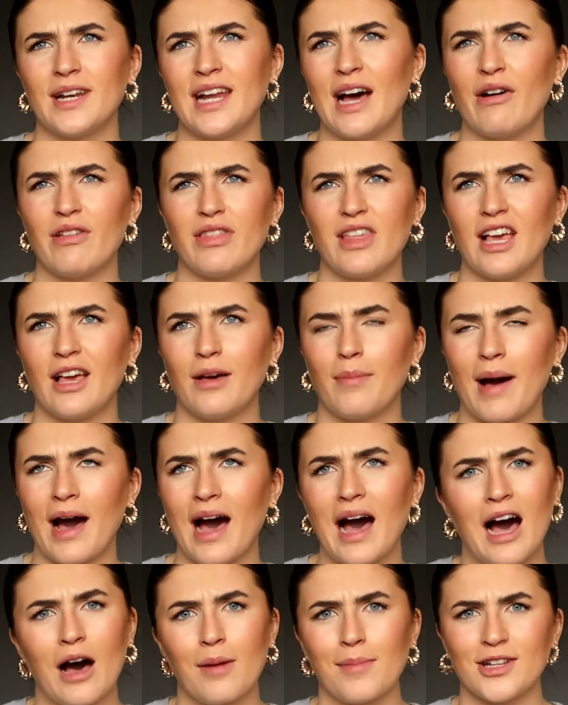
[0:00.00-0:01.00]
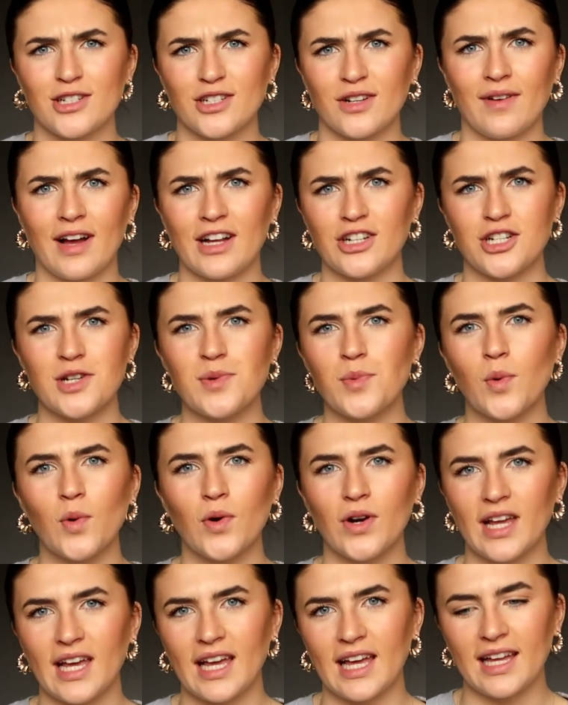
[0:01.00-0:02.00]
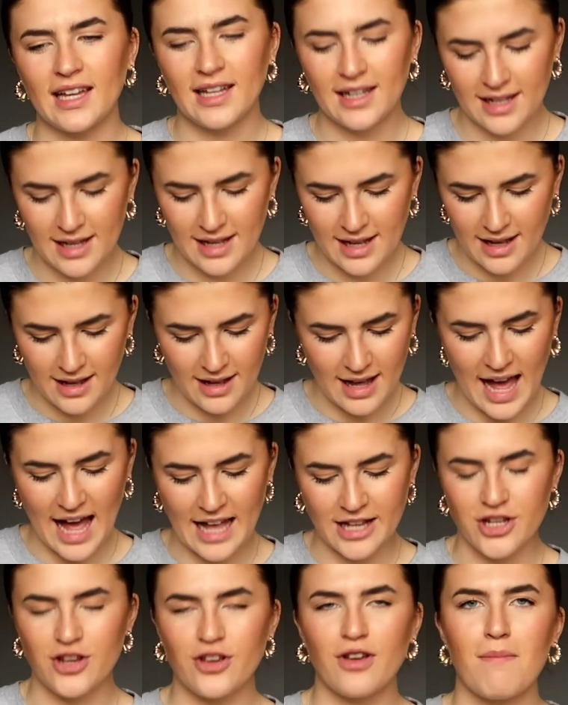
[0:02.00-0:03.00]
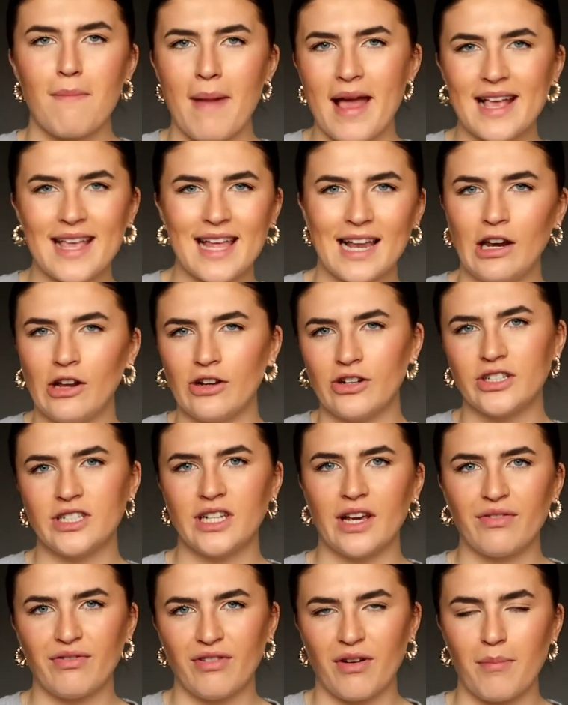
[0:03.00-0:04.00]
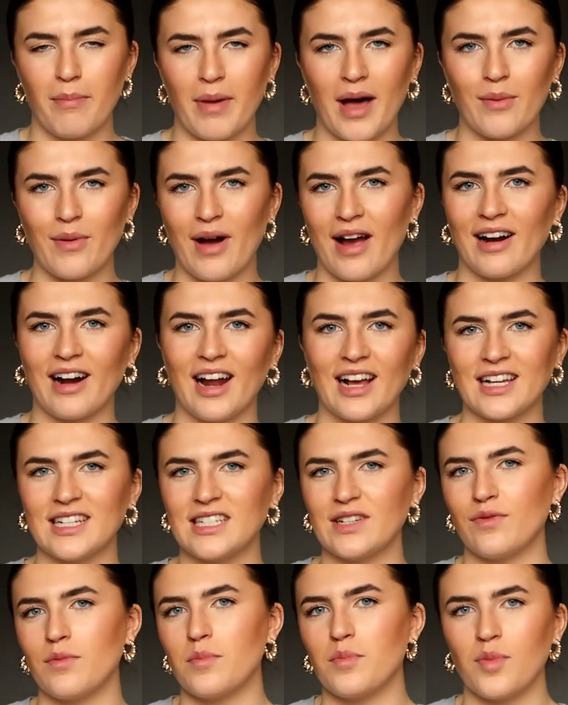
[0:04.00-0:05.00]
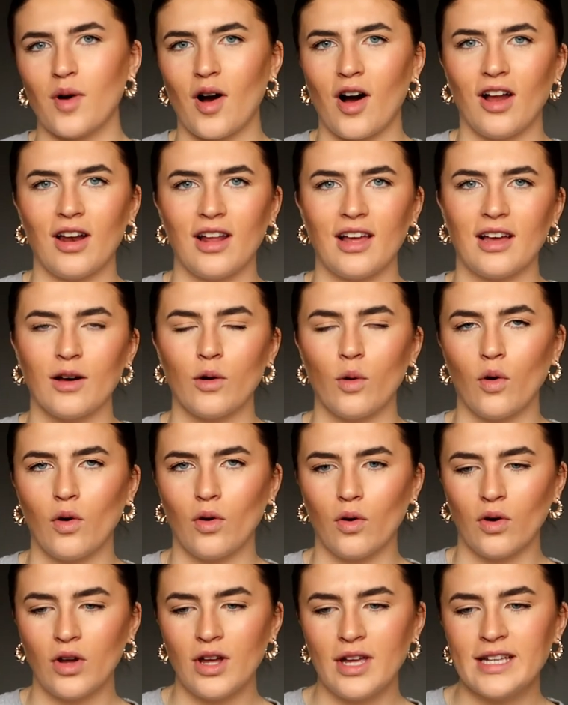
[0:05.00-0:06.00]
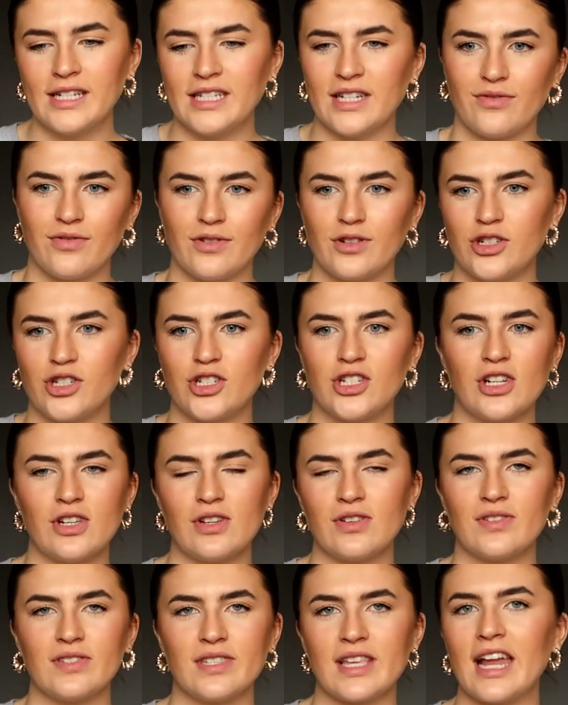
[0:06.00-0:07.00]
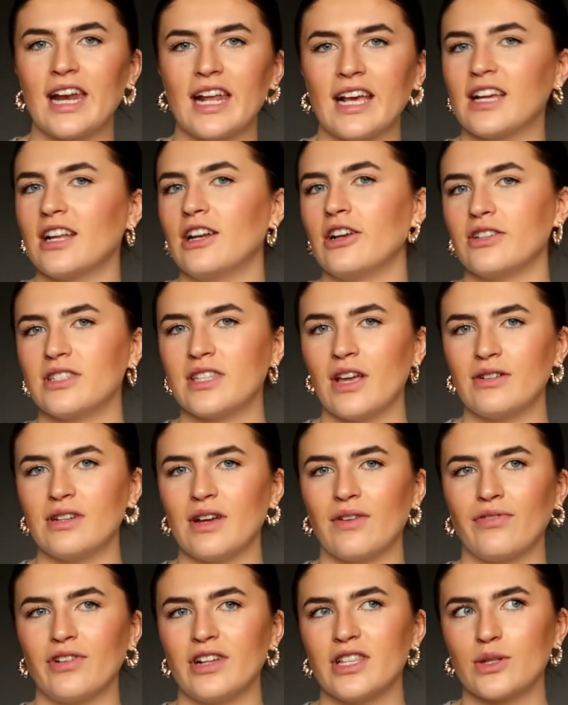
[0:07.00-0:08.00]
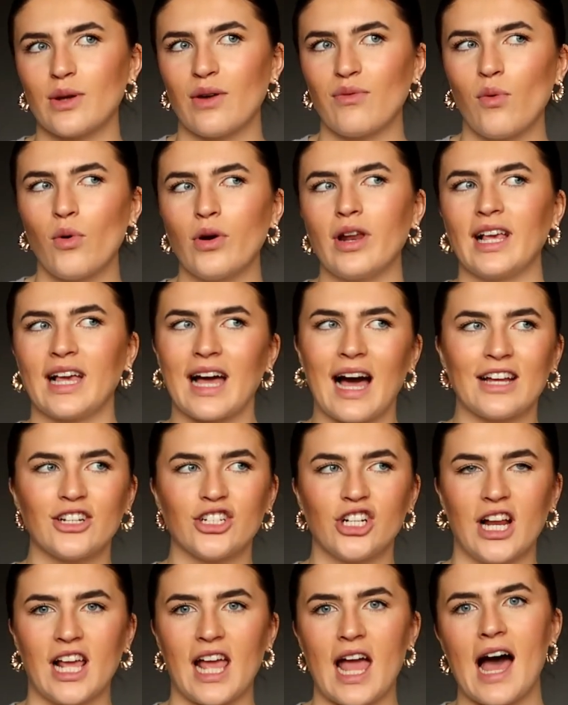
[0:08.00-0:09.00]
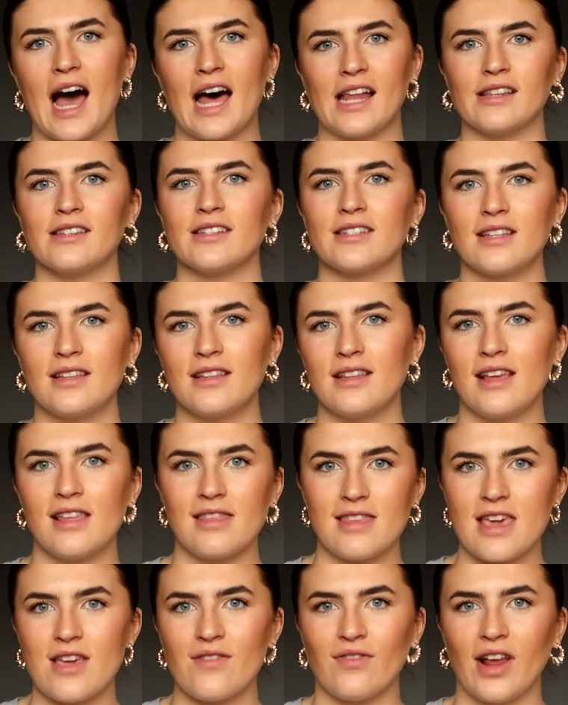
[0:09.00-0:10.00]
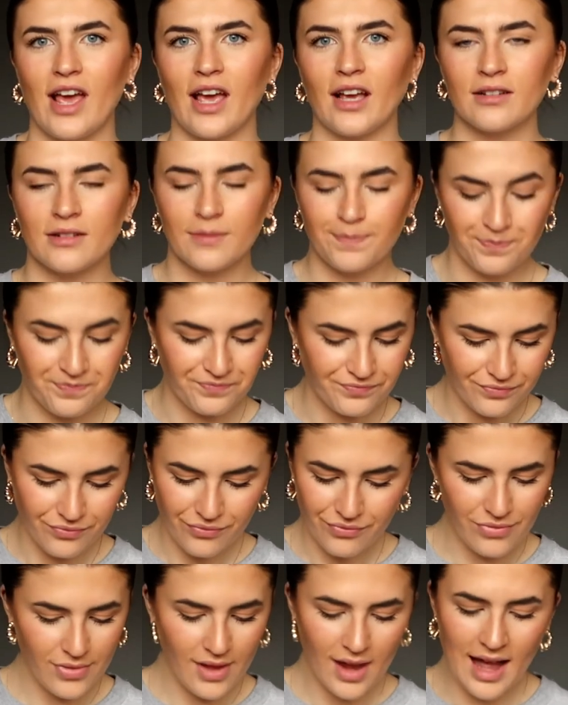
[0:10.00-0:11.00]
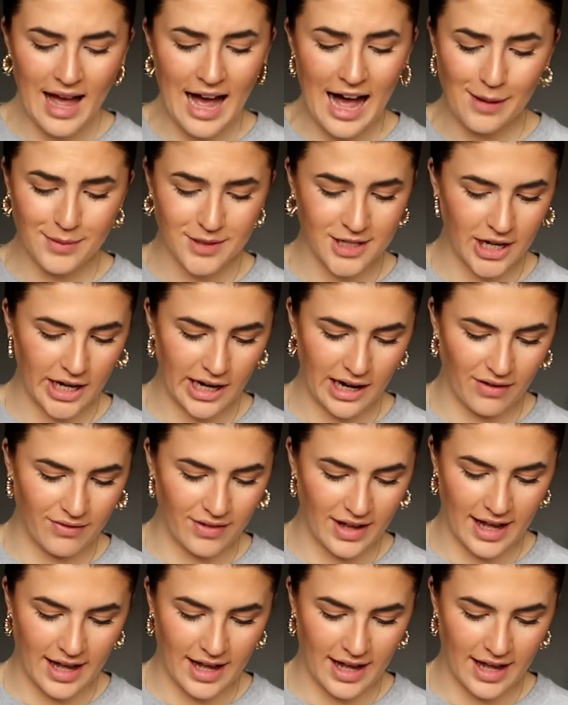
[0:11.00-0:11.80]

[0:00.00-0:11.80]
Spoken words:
but now I think about how much I've actually worn it. And you can make it look different by wearing like a different bralette or different shoes, and it can look so different. So I've worn it casually and in the evening. Absolutely love